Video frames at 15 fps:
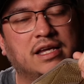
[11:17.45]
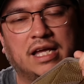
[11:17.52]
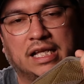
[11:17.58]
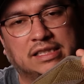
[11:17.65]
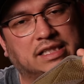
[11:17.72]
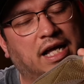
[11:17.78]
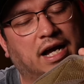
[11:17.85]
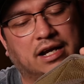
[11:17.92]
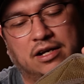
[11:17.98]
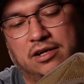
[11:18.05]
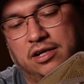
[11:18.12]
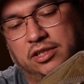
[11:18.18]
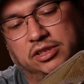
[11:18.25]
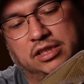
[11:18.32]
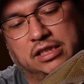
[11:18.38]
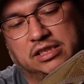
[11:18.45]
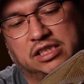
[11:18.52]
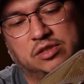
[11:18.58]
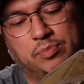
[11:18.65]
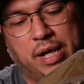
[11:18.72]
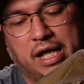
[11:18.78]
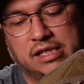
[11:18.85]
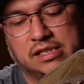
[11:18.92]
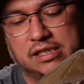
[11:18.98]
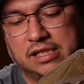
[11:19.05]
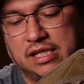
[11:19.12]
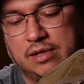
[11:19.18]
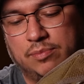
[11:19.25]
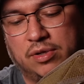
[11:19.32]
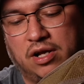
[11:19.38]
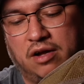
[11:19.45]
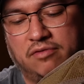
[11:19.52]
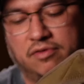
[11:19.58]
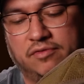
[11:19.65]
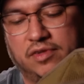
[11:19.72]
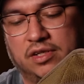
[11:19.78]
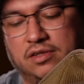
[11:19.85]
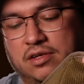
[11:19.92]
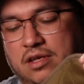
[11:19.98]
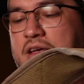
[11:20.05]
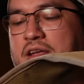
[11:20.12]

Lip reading: it's not going to hurt you because this padding is going to keep it off of you.